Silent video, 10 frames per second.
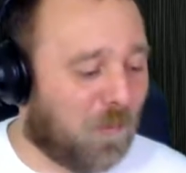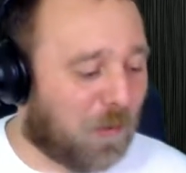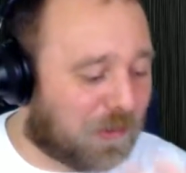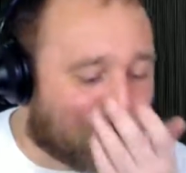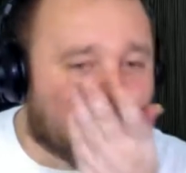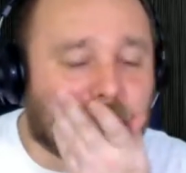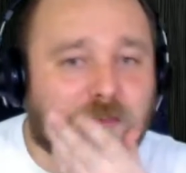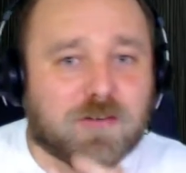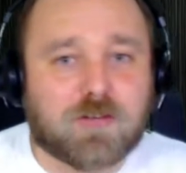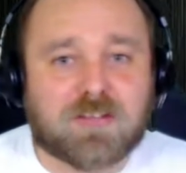Well,
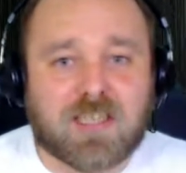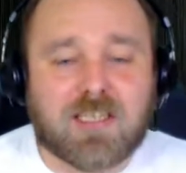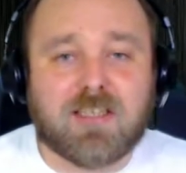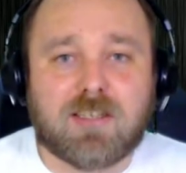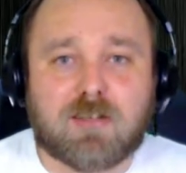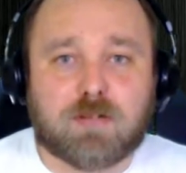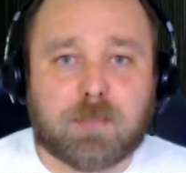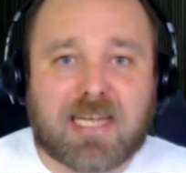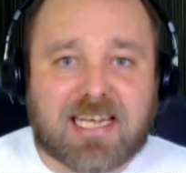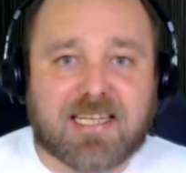have you seen the
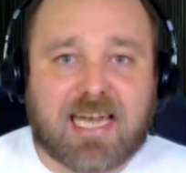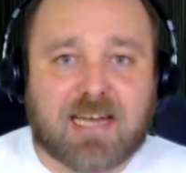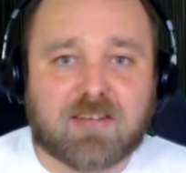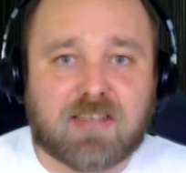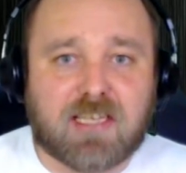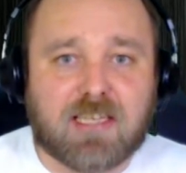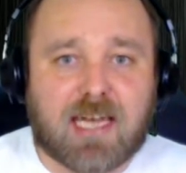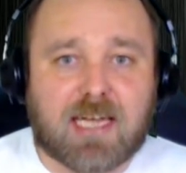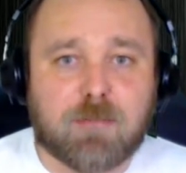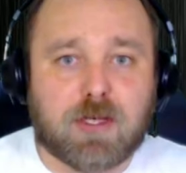display case they
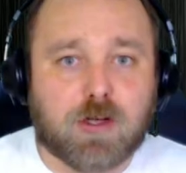came in?